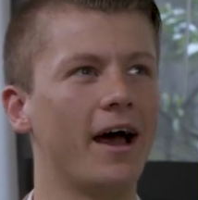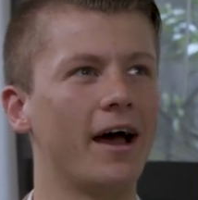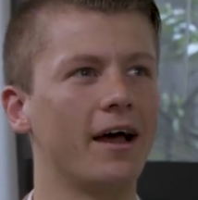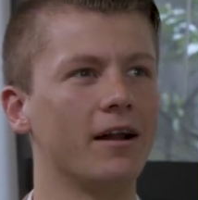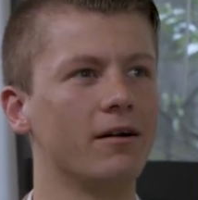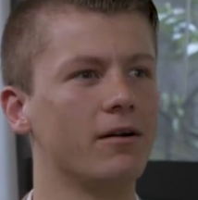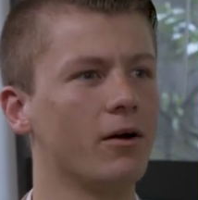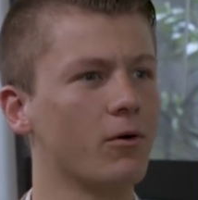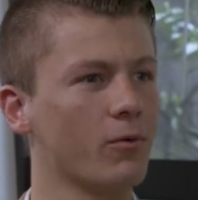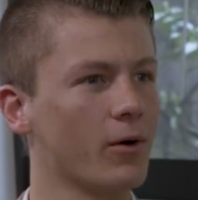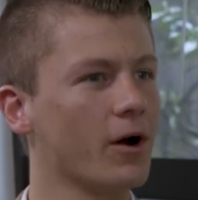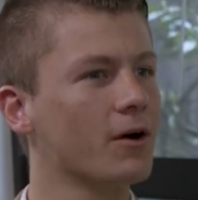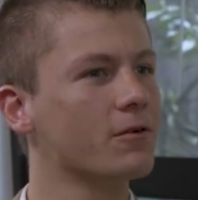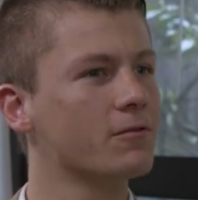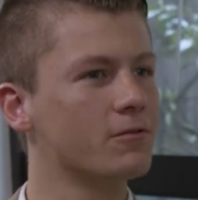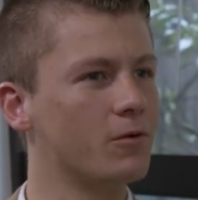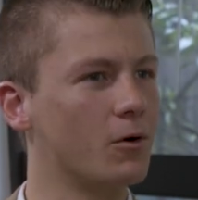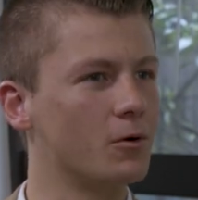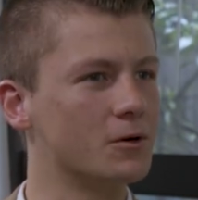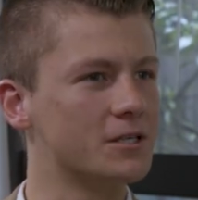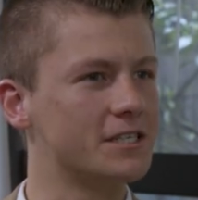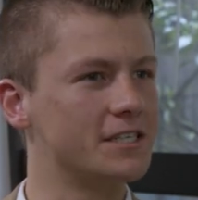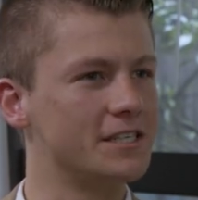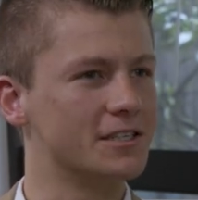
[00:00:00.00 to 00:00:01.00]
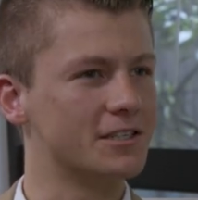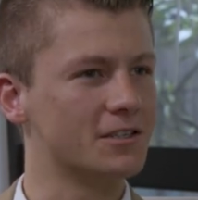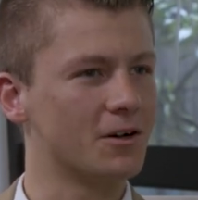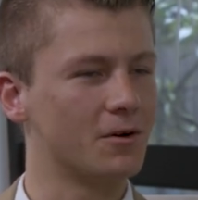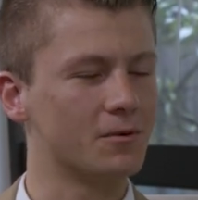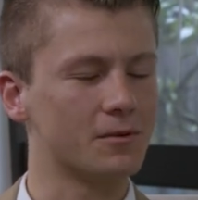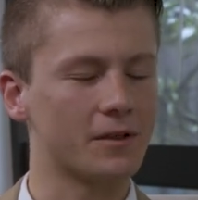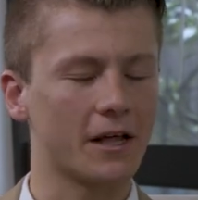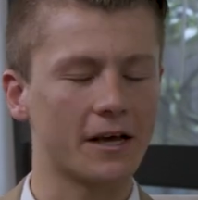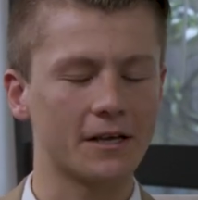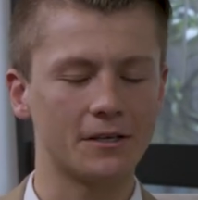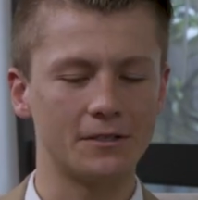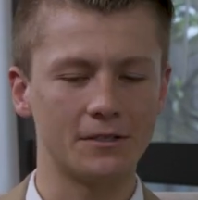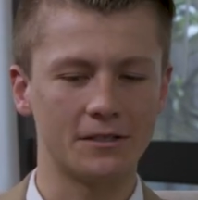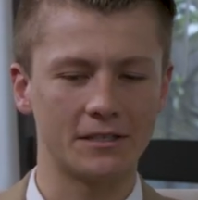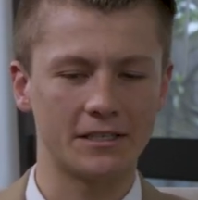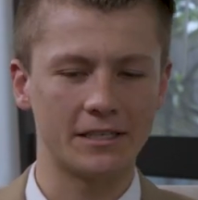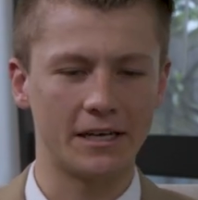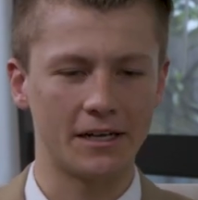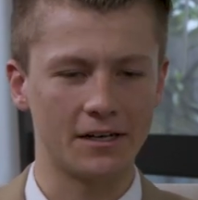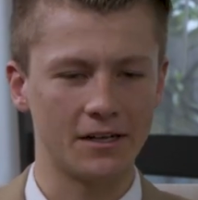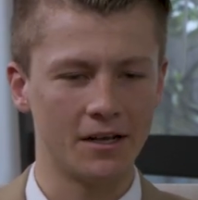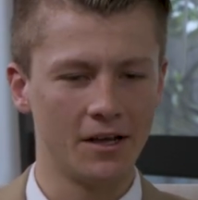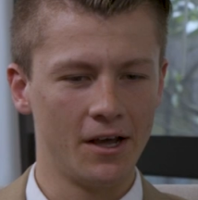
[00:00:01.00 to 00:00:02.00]
at around 14 years old, like you
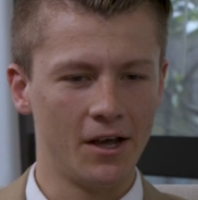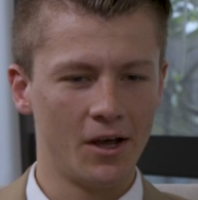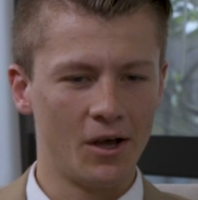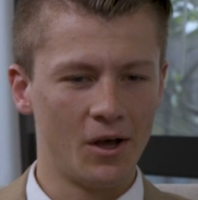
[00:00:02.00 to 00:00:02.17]
said,